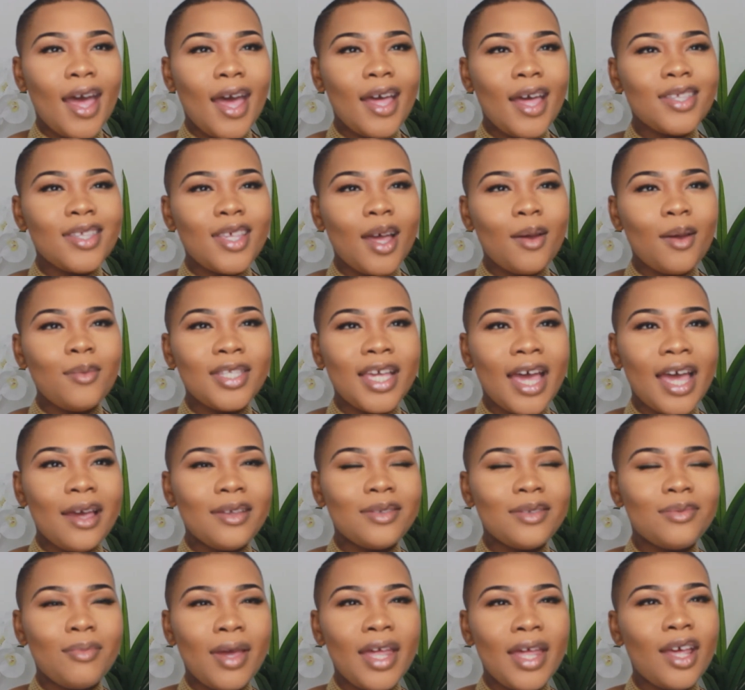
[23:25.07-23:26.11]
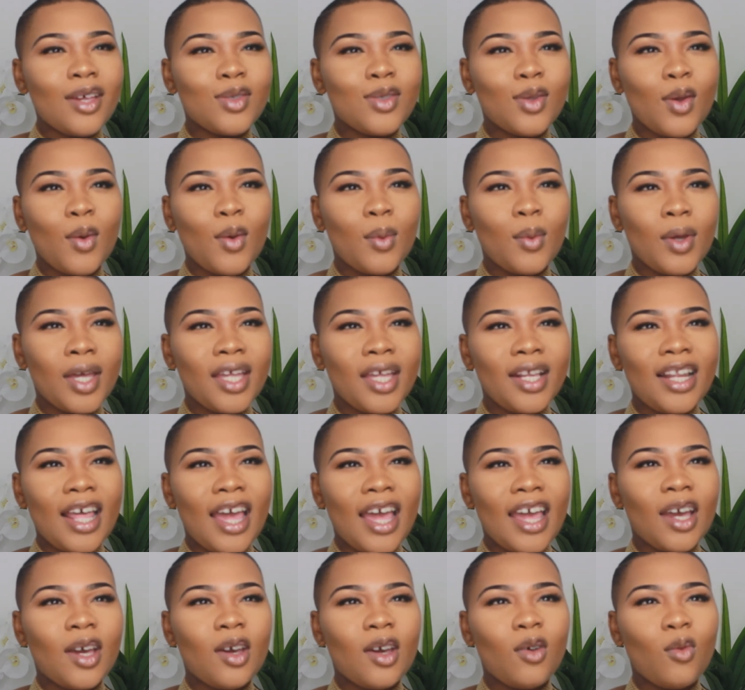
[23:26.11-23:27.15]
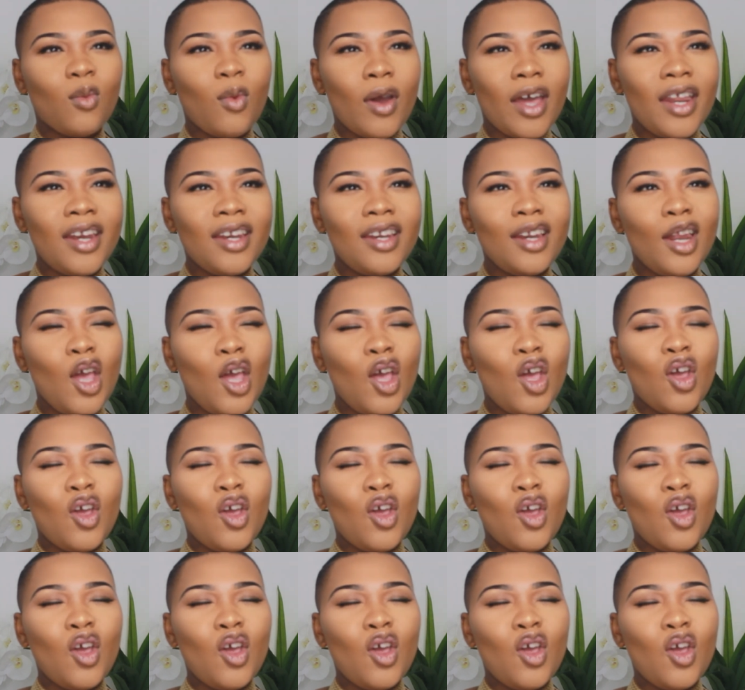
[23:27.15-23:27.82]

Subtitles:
and sometimes men are so weird. Like, when